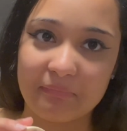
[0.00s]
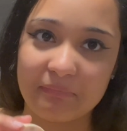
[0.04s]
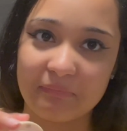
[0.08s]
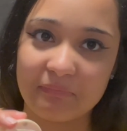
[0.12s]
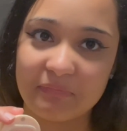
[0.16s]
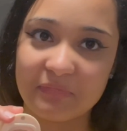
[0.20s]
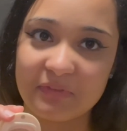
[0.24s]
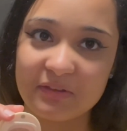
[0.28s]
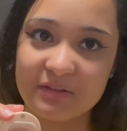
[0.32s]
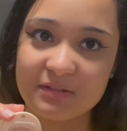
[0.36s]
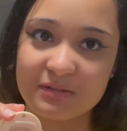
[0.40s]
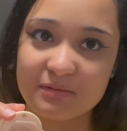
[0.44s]

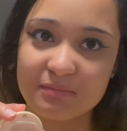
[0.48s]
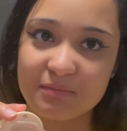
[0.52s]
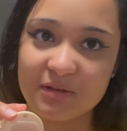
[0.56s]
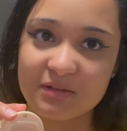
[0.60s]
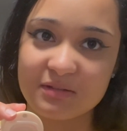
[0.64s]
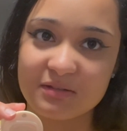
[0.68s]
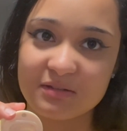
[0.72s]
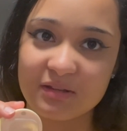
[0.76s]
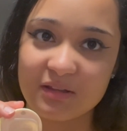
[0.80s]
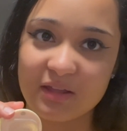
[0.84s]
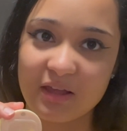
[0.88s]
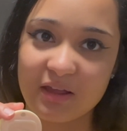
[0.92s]
This
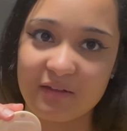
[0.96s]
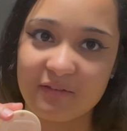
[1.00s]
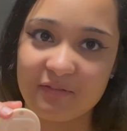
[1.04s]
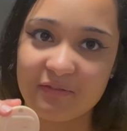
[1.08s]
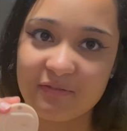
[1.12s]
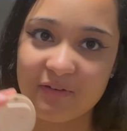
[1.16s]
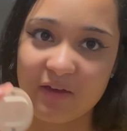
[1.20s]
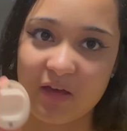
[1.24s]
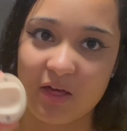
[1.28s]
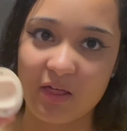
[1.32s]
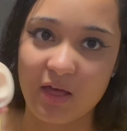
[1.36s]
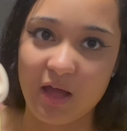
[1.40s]
must have like
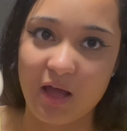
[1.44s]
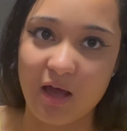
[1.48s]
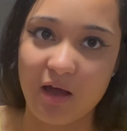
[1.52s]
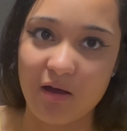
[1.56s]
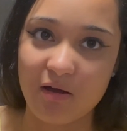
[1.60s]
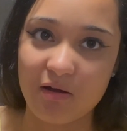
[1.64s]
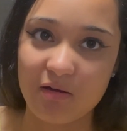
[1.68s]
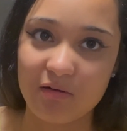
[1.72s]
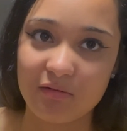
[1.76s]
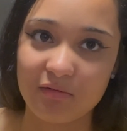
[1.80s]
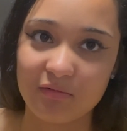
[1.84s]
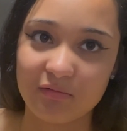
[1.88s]
fell
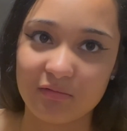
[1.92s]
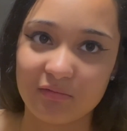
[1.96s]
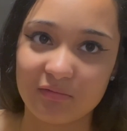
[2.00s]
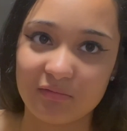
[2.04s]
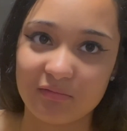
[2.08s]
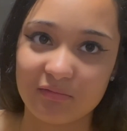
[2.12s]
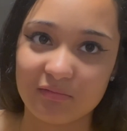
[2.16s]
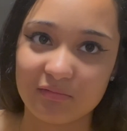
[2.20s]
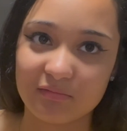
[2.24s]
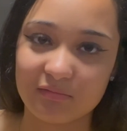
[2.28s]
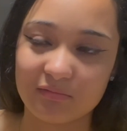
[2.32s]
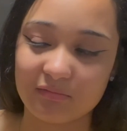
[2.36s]
out
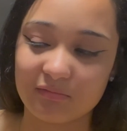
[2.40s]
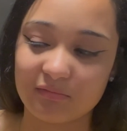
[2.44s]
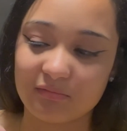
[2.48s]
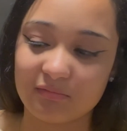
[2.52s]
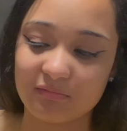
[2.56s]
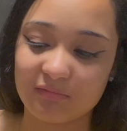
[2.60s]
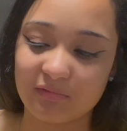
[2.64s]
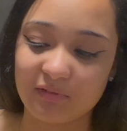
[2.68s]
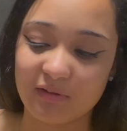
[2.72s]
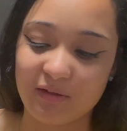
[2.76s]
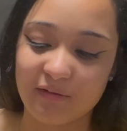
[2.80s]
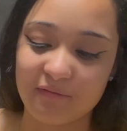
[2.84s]

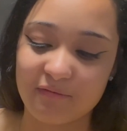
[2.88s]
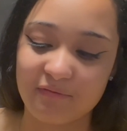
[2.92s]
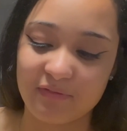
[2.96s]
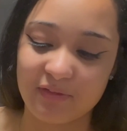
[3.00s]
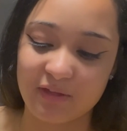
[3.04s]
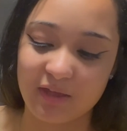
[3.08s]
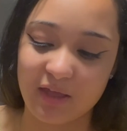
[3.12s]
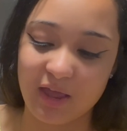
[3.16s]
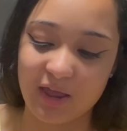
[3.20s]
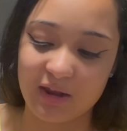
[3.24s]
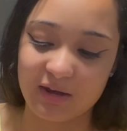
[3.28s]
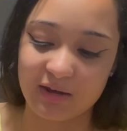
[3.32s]
of
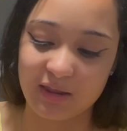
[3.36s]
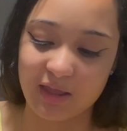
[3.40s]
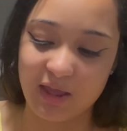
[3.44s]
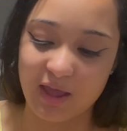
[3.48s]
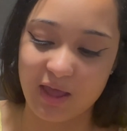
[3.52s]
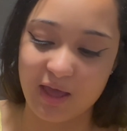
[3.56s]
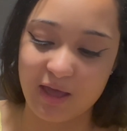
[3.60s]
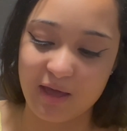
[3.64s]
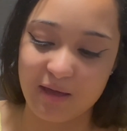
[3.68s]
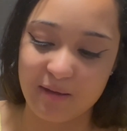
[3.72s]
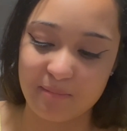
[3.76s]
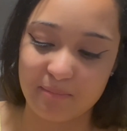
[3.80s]
the head
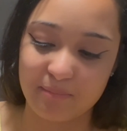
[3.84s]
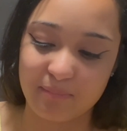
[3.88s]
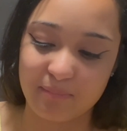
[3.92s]
cap.